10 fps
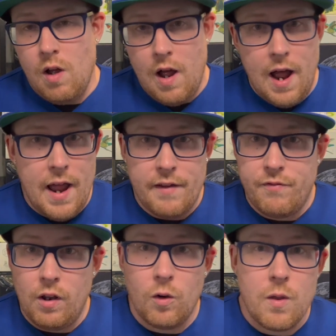I
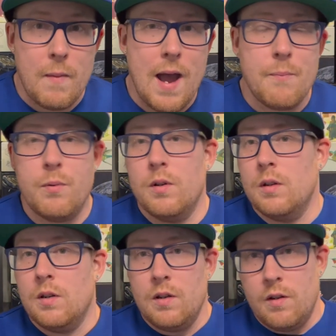follow the map,
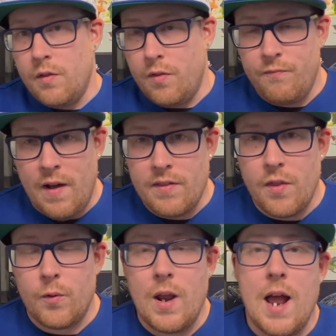find the
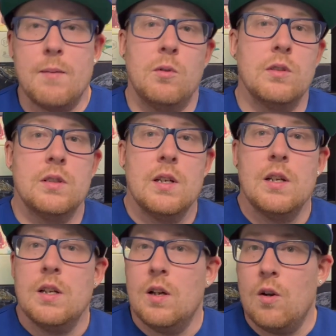three animals,
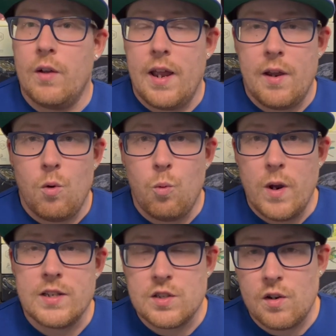okay,
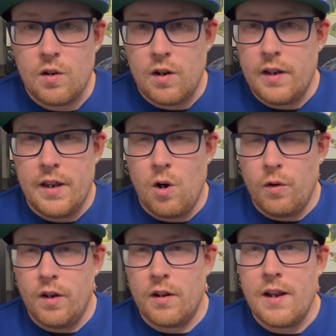which, you know,
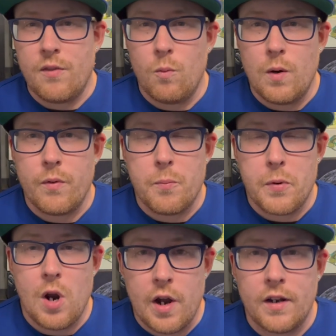you're looking at the one with the
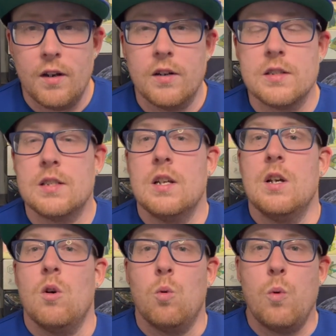binoculars,
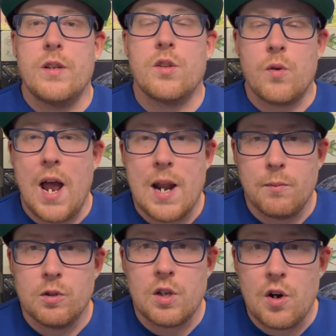which three
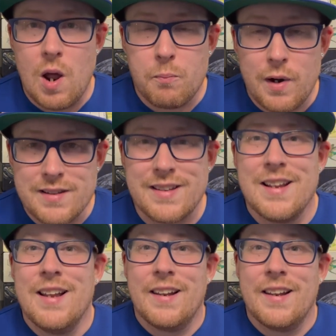animals are not present.